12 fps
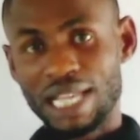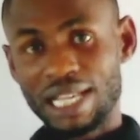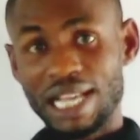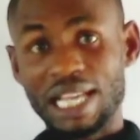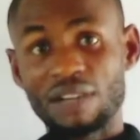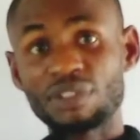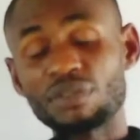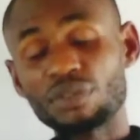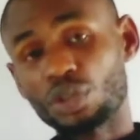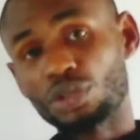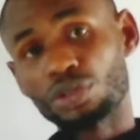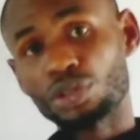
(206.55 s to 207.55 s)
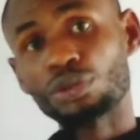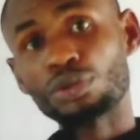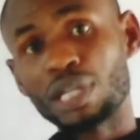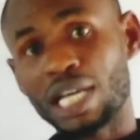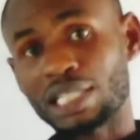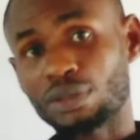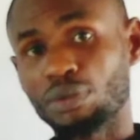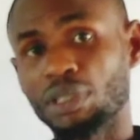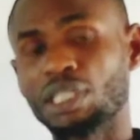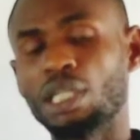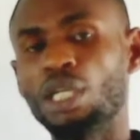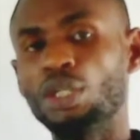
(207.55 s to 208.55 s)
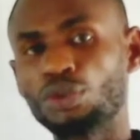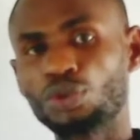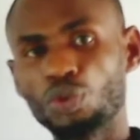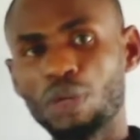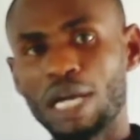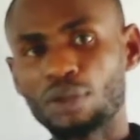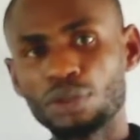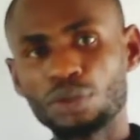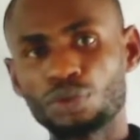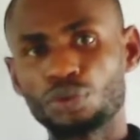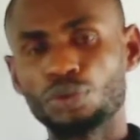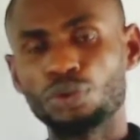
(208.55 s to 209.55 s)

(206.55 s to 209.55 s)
Like I have given us the rule last week, so we are going to